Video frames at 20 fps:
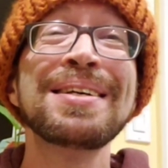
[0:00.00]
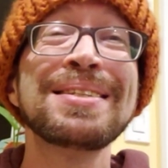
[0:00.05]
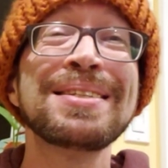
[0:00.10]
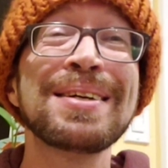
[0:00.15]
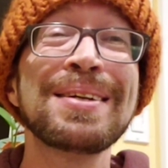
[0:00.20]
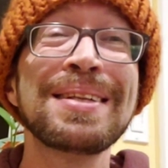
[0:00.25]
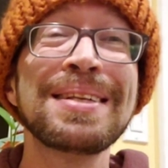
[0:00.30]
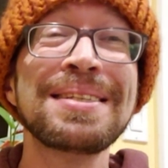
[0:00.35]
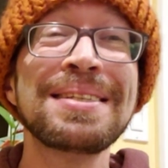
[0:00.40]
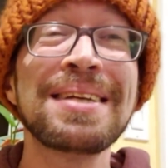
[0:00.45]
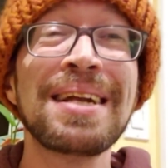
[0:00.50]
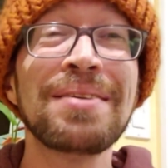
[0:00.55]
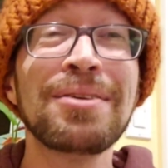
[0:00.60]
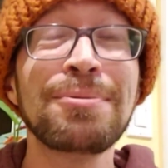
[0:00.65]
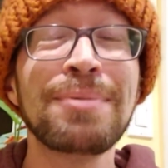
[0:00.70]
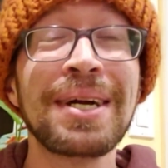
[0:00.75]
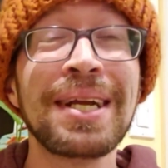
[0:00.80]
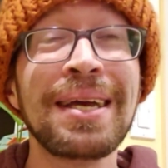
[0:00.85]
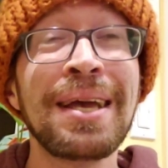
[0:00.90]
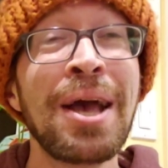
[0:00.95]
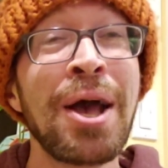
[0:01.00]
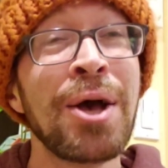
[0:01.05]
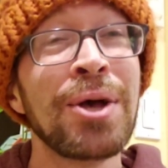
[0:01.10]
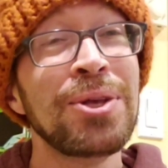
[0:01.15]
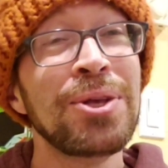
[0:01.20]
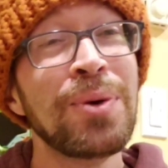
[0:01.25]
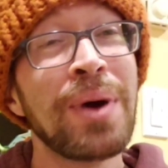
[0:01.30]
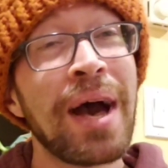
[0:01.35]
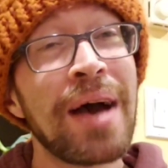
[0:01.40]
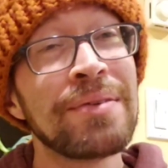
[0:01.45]
so listen everybody,
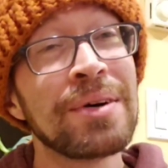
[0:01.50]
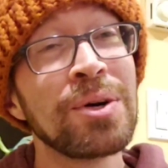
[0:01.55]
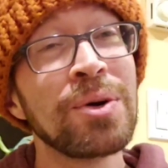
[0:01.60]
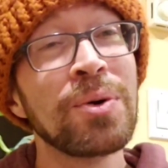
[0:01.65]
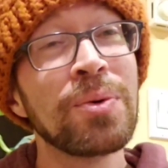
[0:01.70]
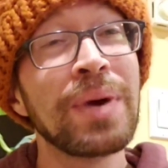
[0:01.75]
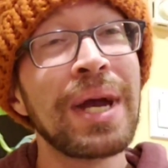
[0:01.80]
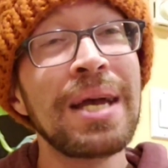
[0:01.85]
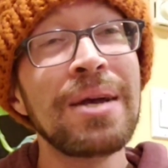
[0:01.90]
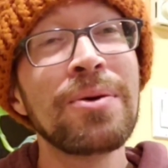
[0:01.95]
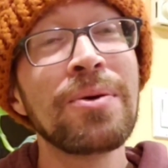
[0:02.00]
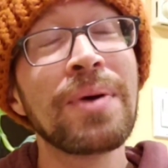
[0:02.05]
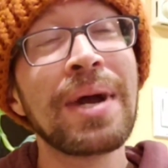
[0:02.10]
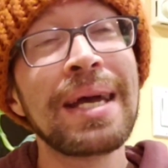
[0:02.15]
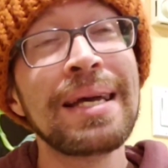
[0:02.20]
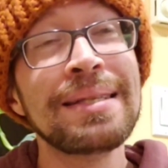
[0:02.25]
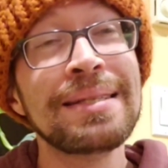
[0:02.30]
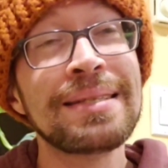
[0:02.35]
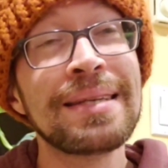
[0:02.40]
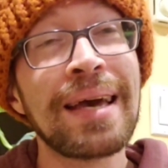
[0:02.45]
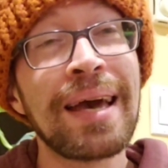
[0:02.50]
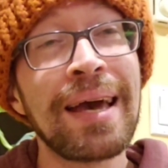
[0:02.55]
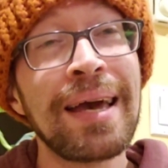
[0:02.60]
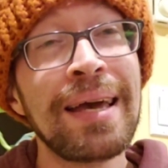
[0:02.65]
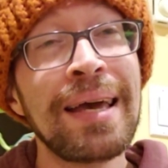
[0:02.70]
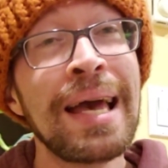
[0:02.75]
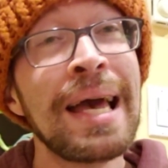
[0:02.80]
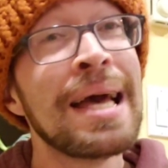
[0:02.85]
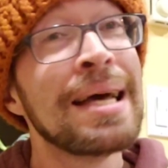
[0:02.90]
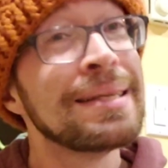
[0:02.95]
you have a great great
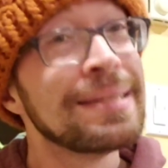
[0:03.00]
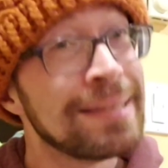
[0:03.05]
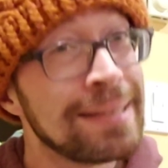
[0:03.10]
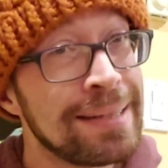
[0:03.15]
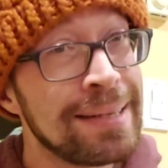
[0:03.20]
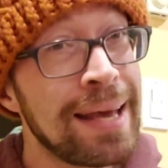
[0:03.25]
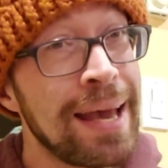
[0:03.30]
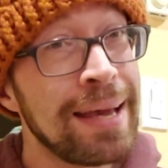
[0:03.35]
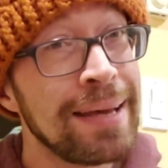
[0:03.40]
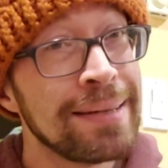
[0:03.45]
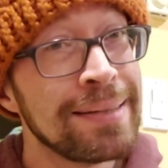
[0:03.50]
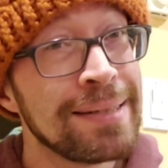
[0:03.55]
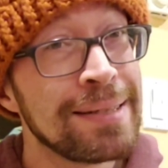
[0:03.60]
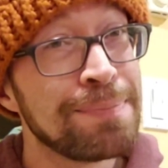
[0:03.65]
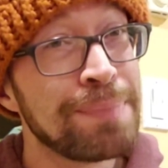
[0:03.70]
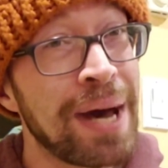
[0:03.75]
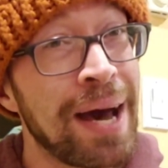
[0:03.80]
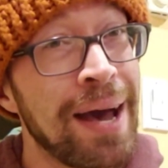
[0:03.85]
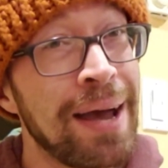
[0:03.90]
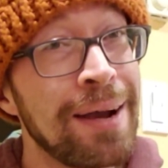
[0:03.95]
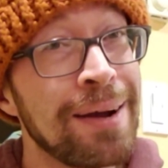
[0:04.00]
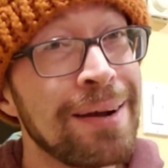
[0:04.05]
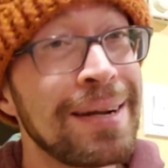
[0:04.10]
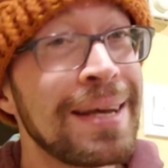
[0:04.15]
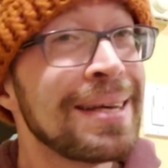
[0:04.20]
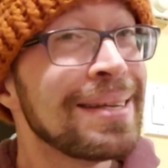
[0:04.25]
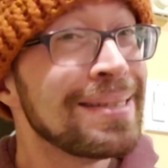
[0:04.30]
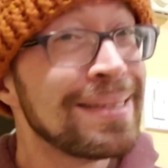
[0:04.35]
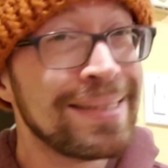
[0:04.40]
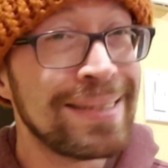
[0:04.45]
day. Stay inspired,
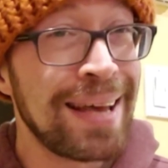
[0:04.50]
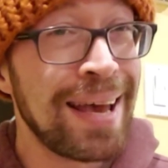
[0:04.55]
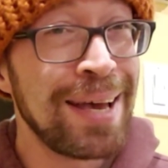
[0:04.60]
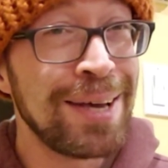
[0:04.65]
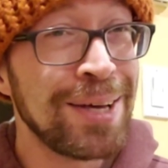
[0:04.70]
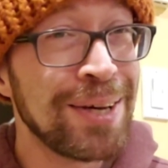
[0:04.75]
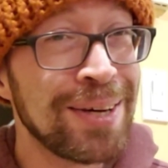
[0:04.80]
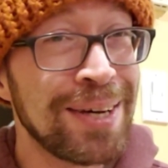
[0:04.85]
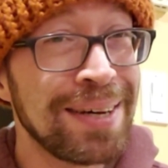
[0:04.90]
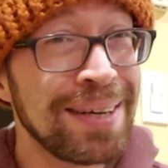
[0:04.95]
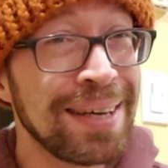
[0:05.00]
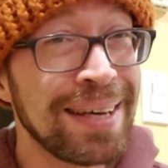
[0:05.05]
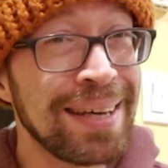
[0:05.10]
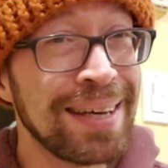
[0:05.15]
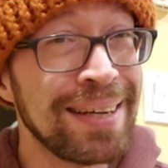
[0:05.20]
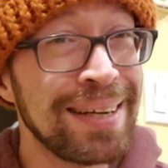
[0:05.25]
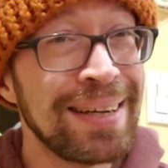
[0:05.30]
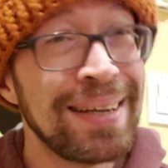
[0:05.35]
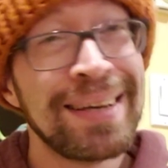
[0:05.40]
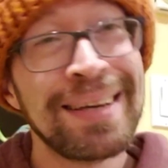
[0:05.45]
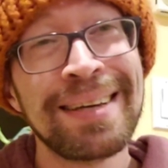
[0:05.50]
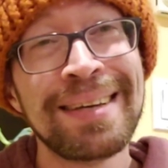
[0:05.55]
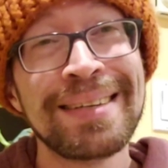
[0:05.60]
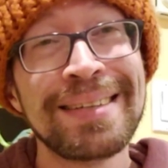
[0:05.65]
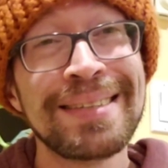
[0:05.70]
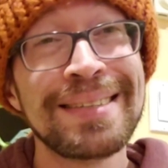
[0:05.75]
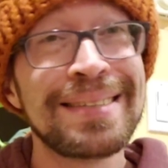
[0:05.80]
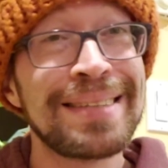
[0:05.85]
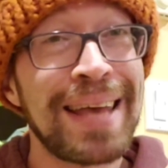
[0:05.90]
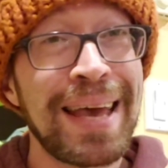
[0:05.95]
stay cooking,
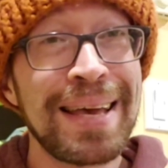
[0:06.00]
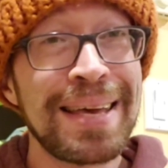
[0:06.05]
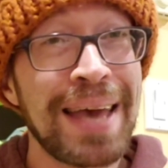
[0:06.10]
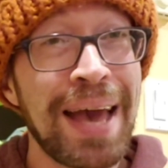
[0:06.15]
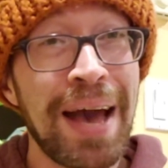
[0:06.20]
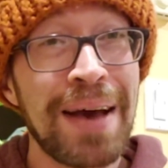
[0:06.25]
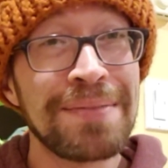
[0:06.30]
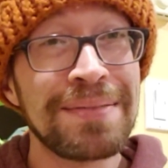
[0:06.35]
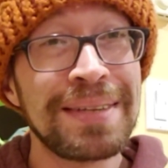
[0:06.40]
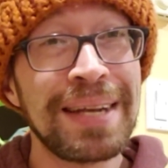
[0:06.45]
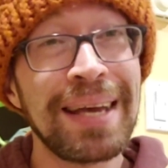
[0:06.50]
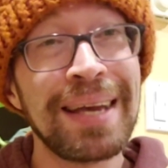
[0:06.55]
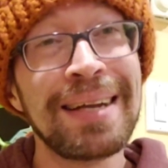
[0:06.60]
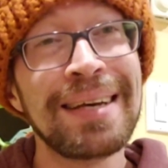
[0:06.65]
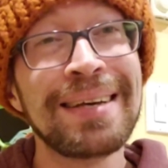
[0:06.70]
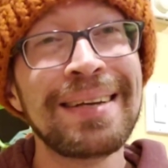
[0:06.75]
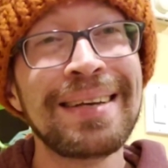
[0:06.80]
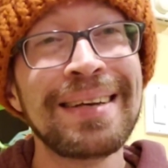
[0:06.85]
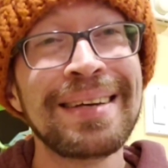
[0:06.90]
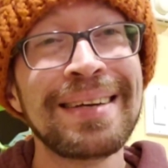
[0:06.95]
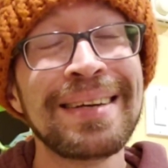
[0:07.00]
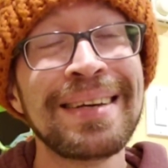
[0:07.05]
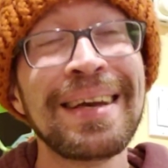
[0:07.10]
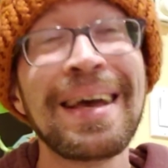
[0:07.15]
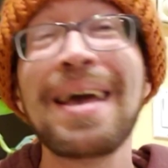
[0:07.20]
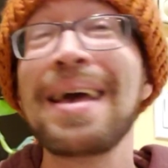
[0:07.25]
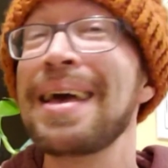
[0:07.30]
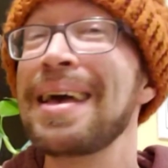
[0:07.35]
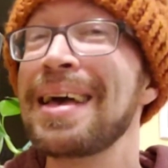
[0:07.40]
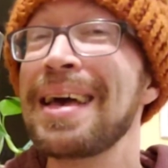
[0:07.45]
stay caffeinated,
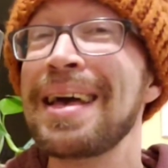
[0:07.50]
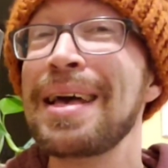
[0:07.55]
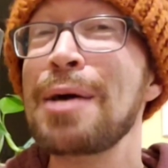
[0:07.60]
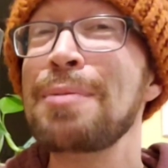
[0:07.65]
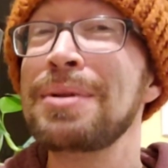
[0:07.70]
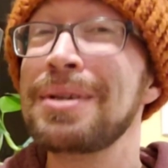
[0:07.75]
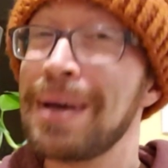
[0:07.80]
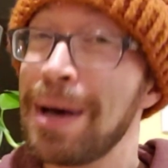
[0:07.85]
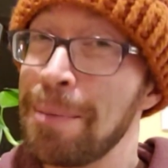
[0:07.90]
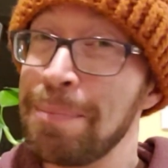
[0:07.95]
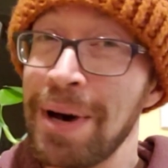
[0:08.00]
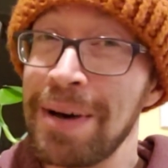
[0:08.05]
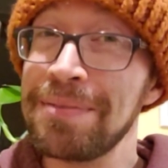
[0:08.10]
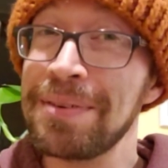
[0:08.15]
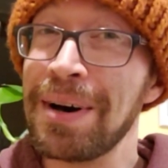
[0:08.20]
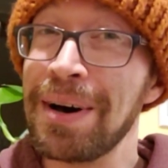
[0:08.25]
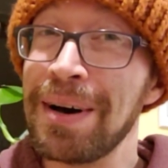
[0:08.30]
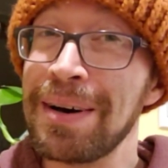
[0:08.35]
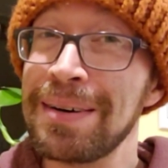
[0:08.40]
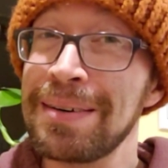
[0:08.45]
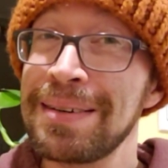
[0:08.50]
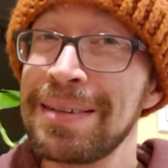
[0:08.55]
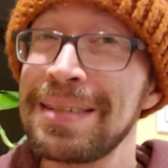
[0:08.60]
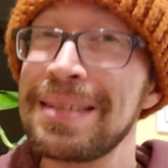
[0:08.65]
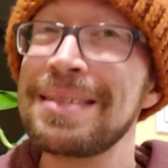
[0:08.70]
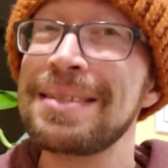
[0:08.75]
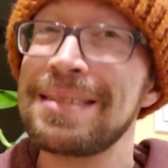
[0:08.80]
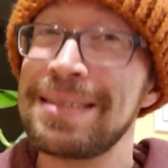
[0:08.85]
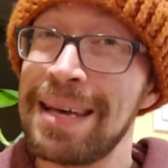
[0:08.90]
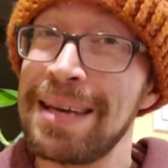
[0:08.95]
and above all,
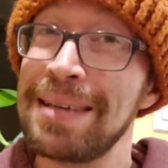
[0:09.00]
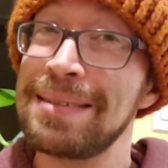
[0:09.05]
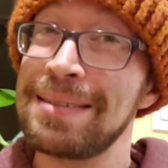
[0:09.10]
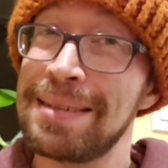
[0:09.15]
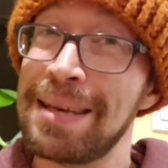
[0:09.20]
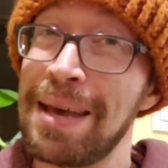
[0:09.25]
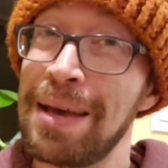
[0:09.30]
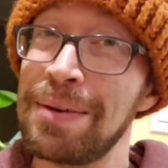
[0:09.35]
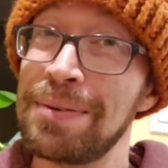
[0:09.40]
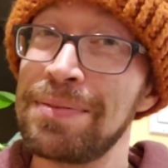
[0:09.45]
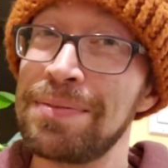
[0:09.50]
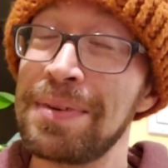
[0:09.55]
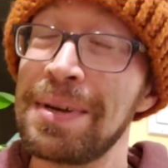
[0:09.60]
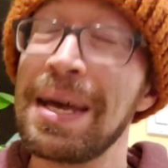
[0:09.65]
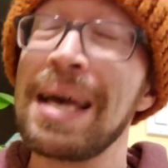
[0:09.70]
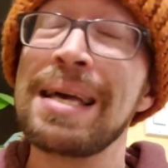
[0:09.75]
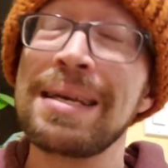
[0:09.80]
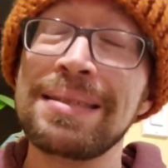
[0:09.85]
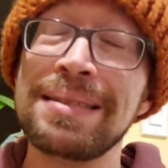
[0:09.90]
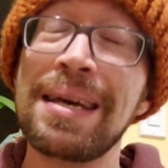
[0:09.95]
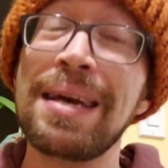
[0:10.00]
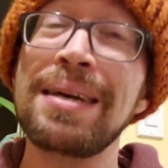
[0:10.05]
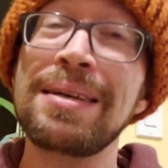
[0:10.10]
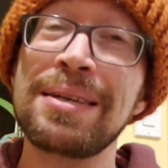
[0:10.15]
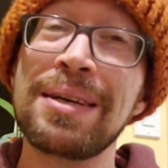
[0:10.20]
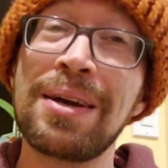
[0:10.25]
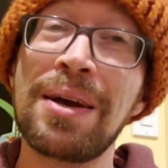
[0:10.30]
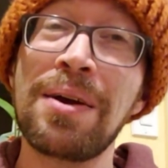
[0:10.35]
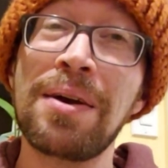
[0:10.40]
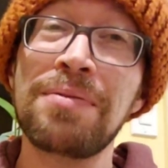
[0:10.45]
stay safe. Take
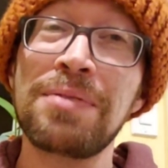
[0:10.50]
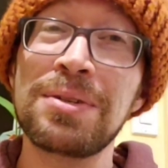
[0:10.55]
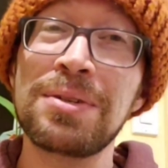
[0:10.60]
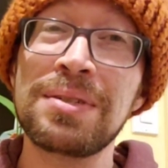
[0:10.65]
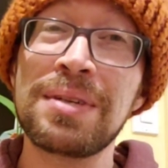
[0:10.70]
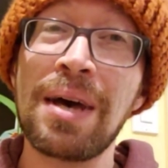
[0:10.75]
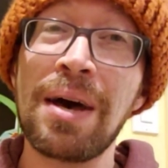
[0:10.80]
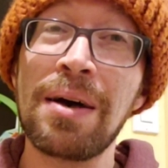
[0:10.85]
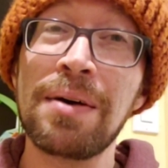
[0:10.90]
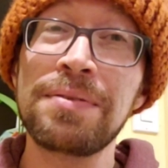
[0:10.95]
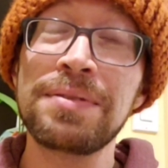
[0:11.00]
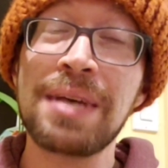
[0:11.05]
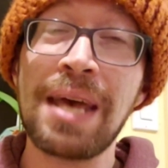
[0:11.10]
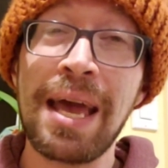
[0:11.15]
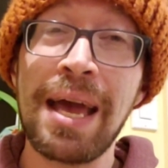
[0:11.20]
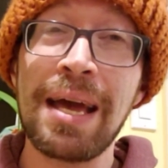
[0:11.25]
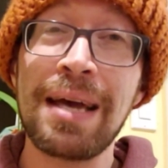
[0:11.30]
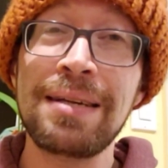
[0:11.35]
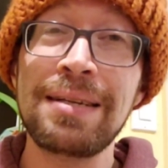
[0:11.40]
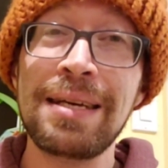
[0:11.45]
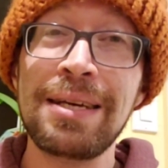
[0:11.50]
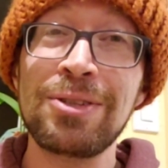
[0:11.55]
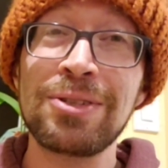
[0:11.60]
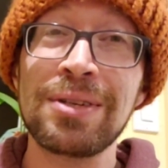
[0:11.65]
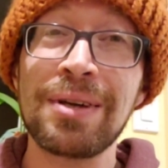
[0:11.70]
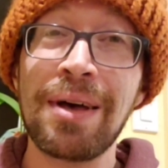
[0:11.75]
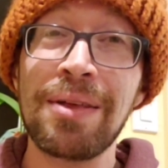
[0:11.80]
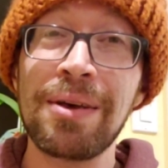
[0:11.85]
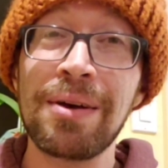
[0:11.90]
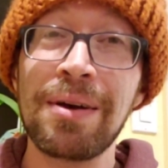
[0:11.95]
care of yourselves and
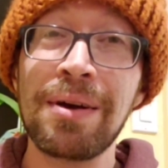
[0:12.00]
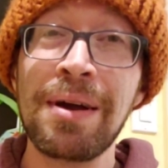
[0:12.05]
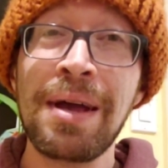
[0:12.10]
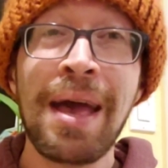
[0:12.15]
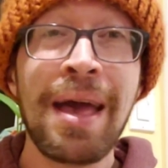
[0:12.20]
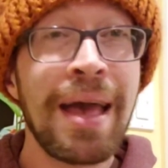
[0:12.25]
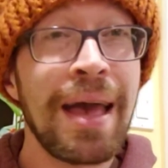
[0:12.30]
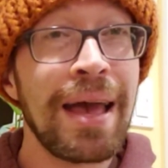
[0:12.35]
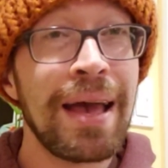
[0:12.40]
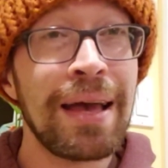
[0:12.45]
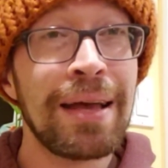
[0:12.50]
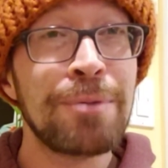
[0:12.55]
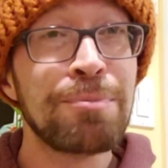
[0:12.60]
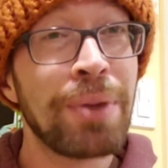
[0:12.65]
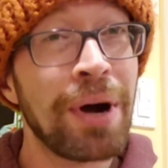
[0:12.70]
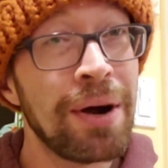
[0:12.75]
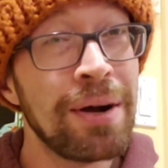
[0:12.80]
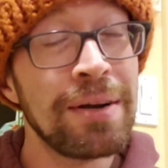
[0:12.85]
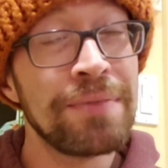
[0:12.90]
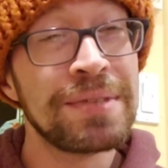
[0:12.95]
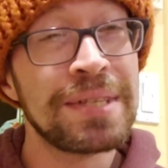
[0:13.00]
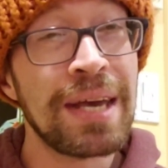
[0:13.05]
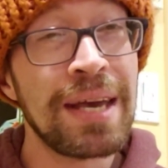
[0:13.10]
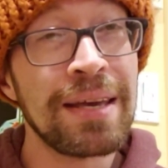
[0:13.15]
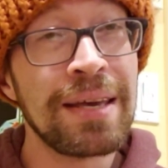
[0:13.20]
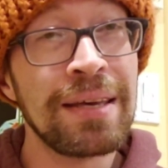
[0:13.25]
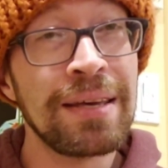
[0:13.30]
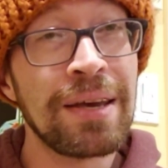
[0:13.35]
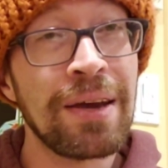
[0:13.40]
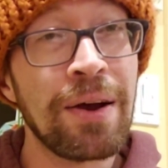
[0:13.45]
each other. And part of
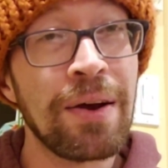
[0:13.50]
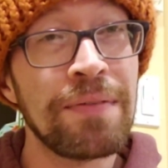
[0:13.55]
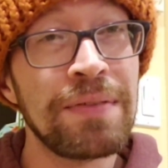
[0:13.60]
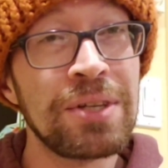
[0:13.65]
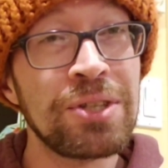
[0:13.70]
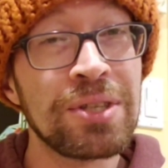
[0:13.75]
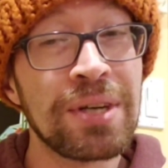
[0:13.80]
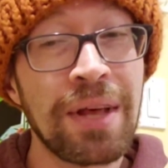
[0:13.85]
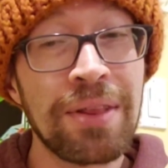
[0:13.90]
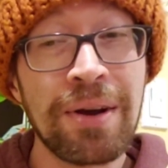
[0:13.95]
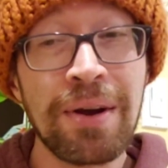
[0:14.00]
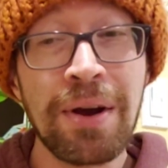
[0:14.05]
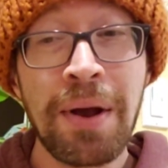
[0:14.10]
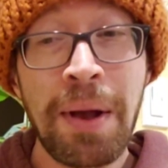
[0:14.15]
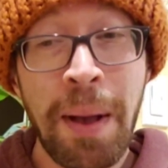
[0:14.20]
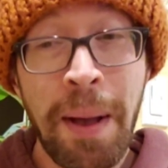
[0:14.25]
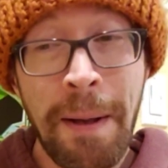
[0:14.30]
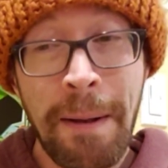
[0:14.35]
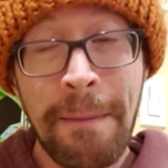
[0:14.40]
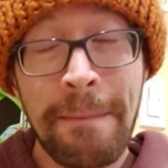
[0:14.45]
taking care of each other,